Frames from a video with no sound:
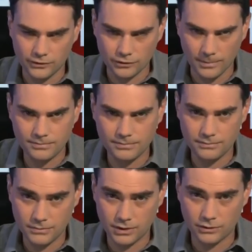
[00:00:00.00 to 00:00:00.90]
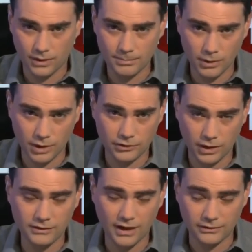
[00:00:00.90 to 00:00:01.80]
on the
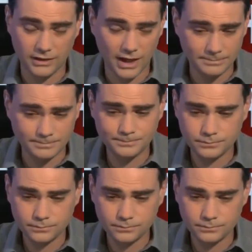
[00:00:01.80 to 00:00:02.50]
Trump-Russia dossier.